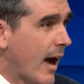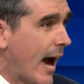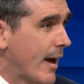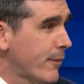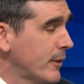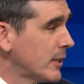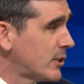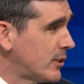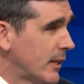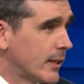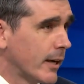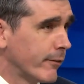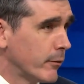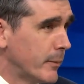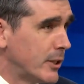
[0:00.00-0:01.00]
I think state
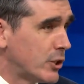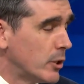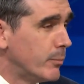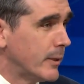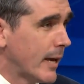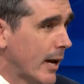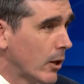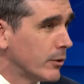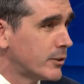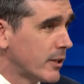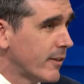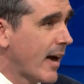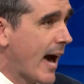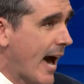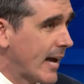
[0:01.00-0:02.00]
government should be held
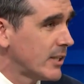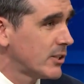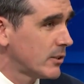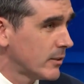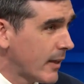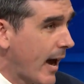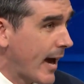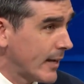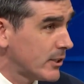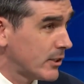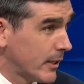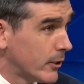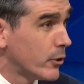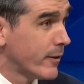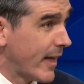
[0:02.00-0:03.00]
to the high
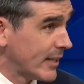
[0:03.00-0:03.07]
standard,